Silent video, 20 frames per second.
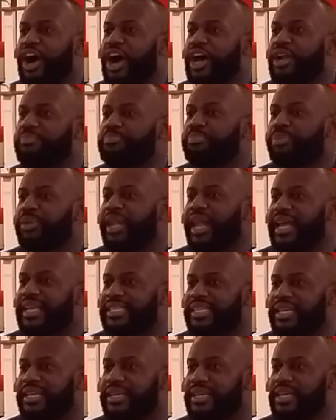
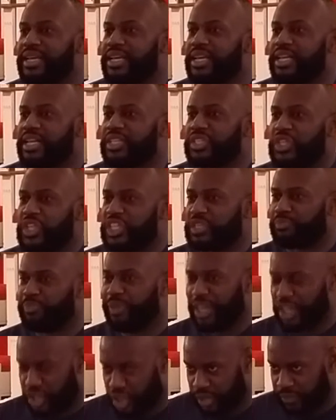unpleasant
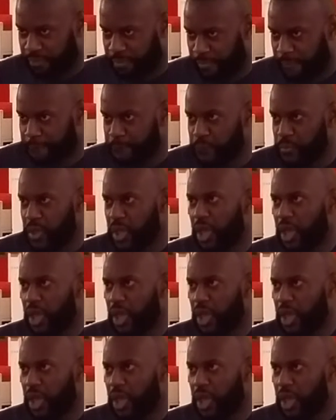suspicion.